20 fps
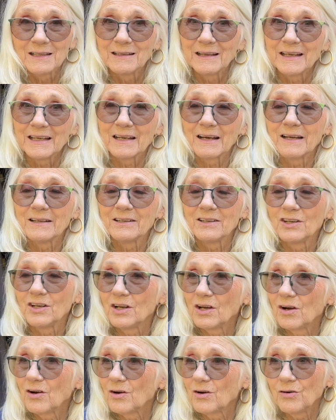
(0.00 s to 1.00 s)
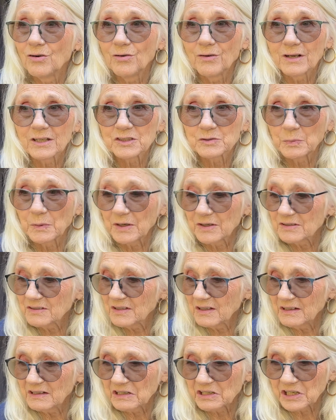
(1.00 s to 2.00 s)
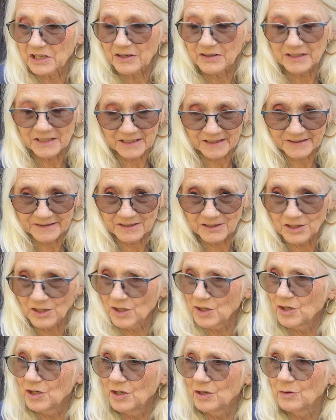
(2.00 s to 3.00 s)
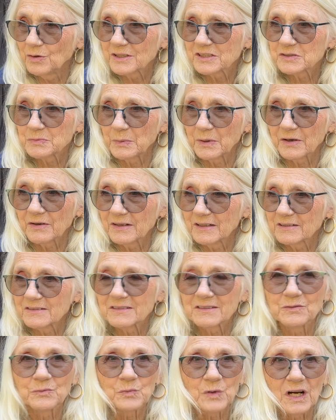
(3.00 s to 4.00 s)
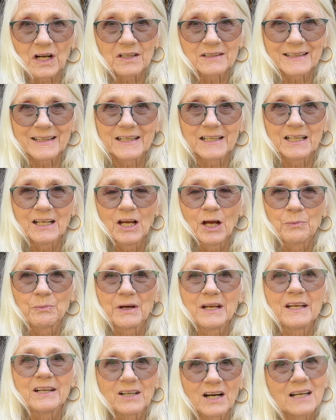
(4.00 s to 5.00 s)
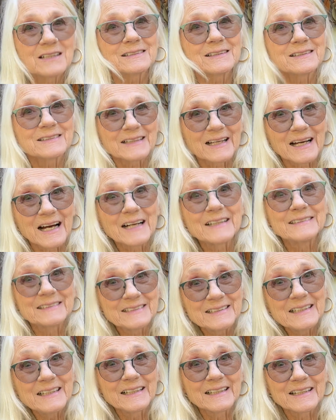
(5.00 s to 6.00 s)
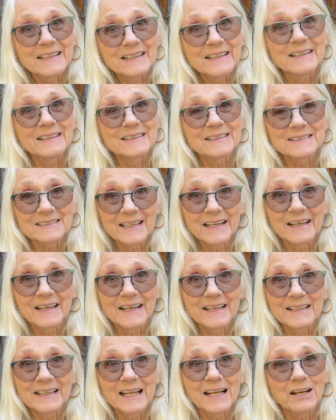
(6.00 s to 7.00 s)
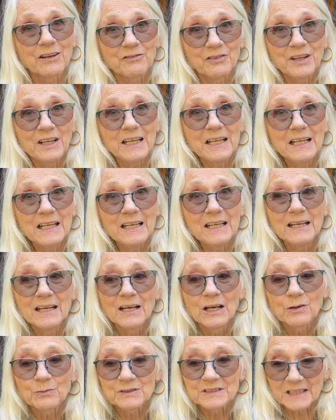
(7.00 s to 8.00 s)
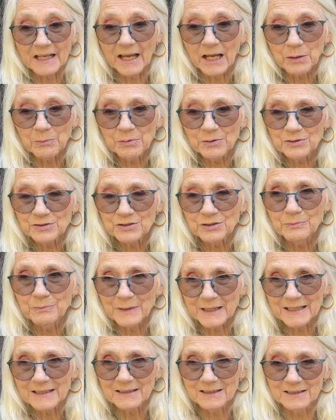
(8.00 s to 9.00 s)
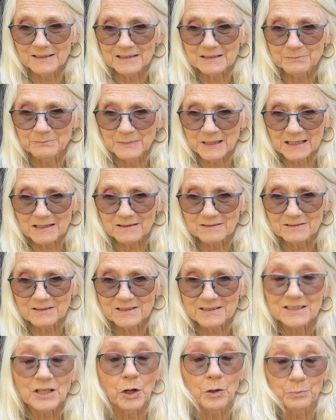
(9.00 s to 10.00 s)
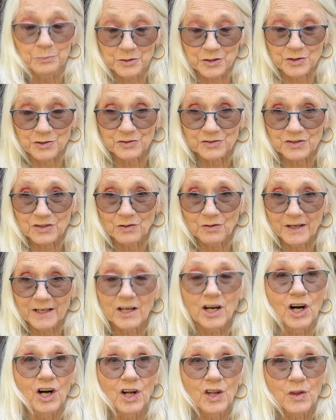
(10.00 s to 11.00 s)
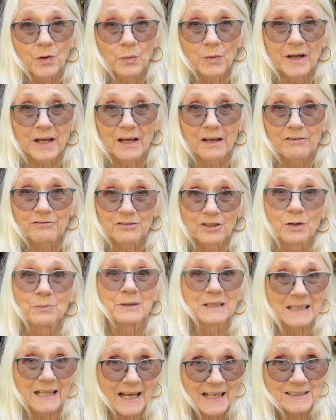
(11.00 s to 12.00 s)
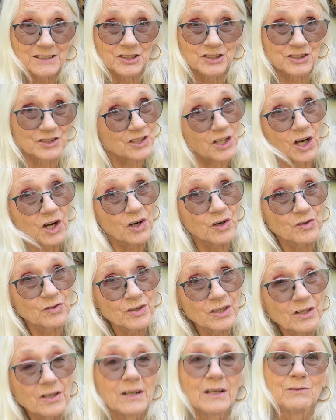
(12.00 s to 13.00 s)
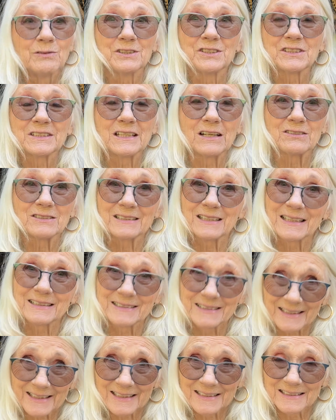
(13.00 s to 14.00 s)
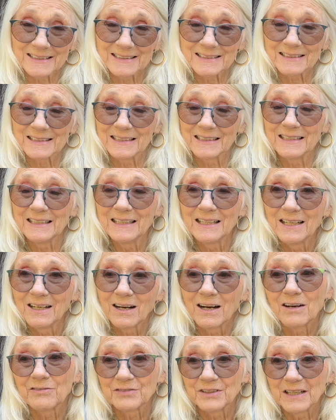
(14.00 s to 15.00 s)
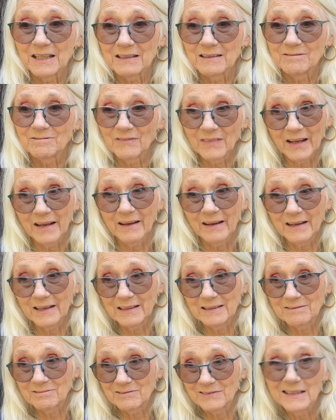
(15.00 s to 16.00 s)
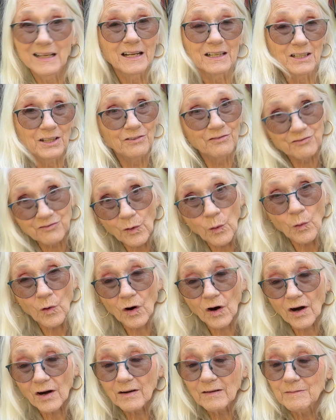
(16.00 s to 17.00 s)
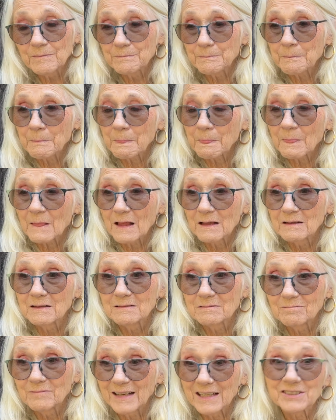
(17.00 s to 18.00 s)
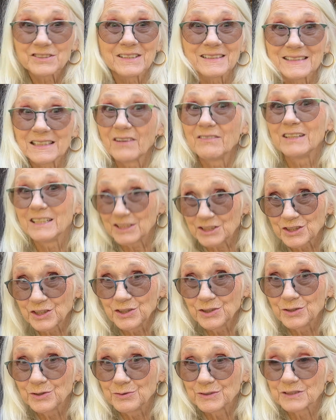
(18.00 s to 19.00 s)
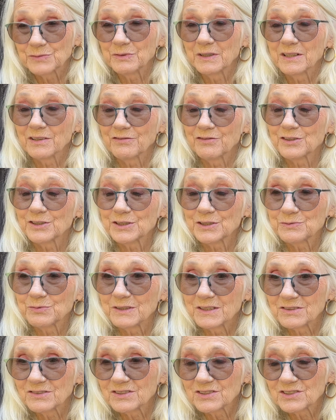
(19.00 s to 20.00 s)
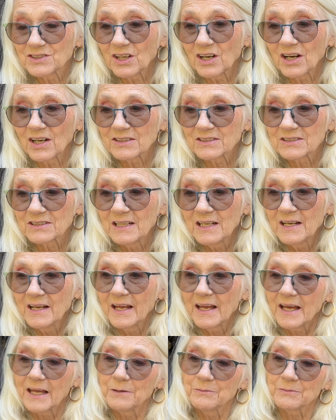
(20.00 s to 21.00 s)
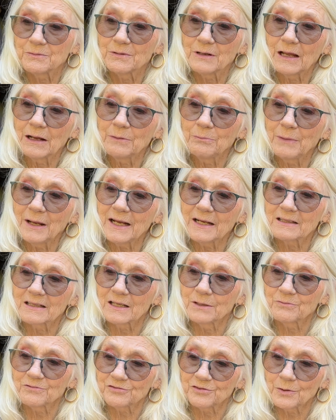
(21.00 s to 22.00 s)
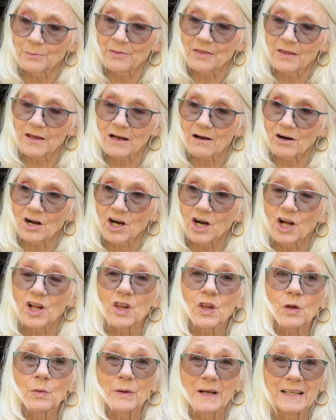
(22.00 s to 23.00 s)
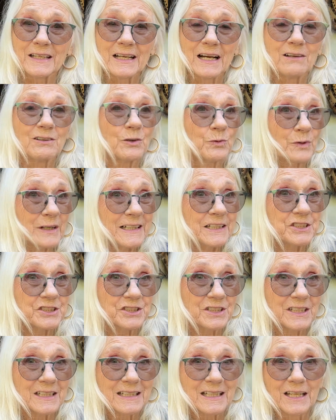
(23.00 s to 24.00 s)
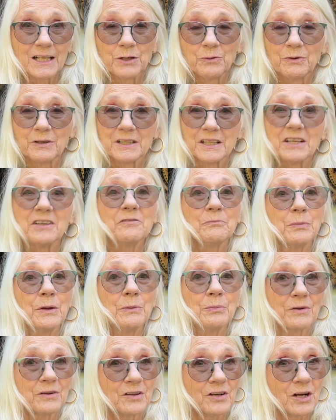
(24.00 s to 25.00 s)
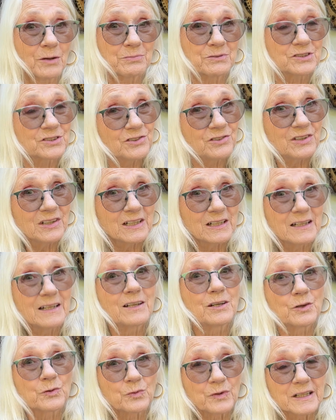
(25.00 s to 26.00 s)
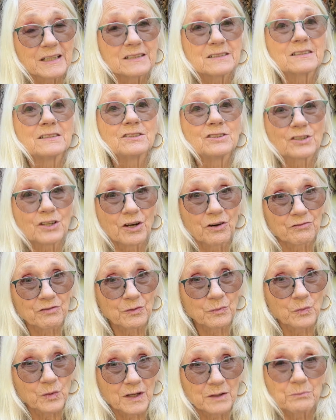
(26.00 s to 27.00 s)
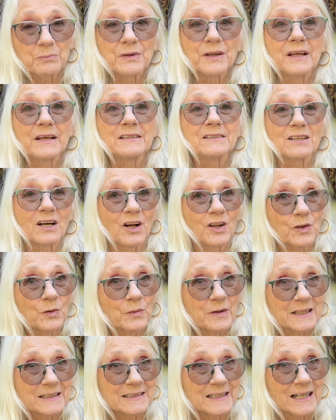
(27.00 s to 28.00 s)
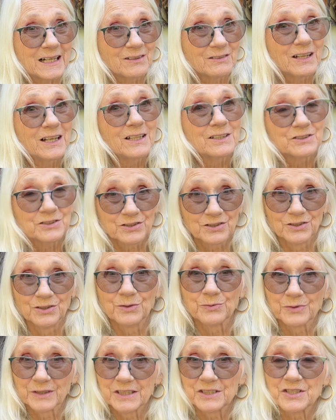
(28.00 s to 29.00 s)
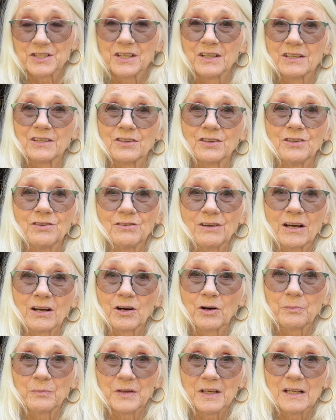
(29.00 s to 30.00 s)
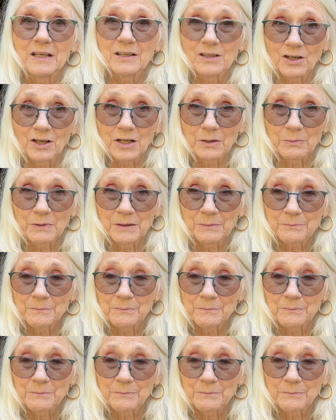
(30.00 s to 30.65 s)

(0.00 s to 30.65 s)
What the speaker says: He had no experience in art, he had no experience in welding, but he got this idea in his head that if he was able to make these metal sculptures going all the way from Gladstone, which is outside Dickinson, off an I-94, exit 72 is where the first one starts, and make them from there all the way down to Regent, then it would give people an opportunity and a reason to go from one place all the way down to Regent to help the economy.